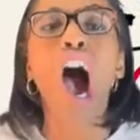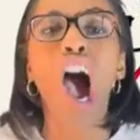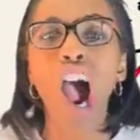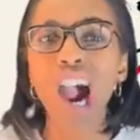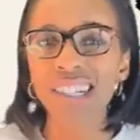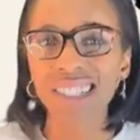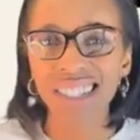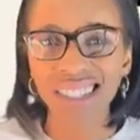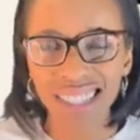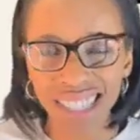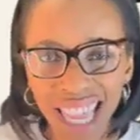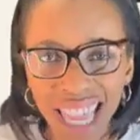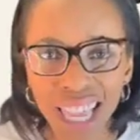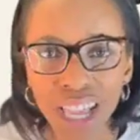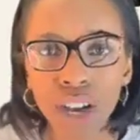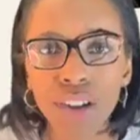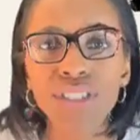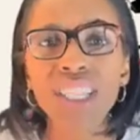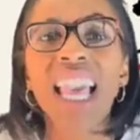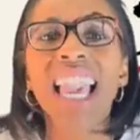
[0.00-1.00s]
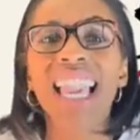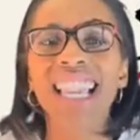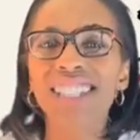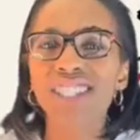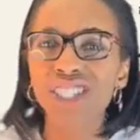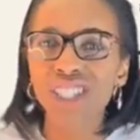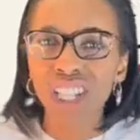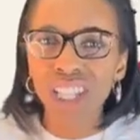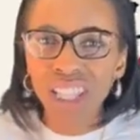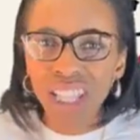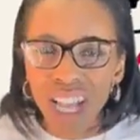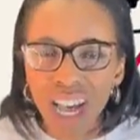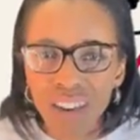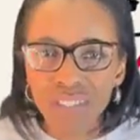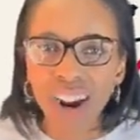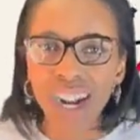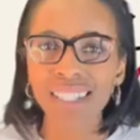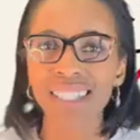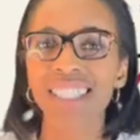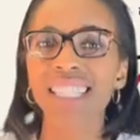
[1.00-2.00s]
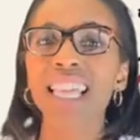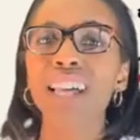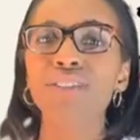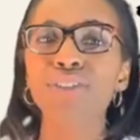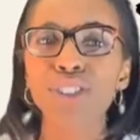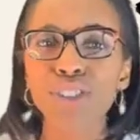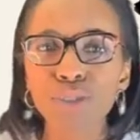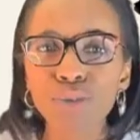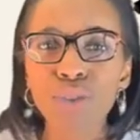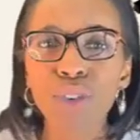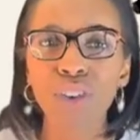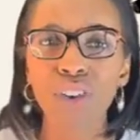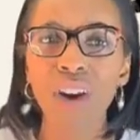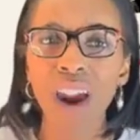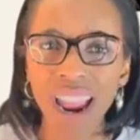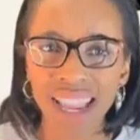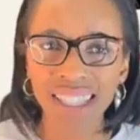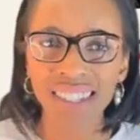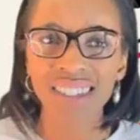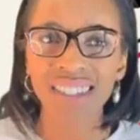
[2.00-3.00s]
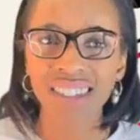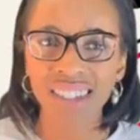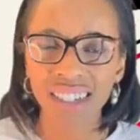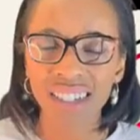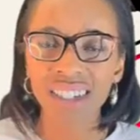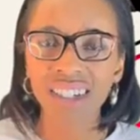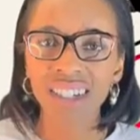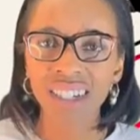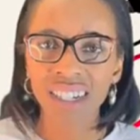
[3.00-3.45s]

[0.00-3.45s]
ourselves is to love ourselves through Christ.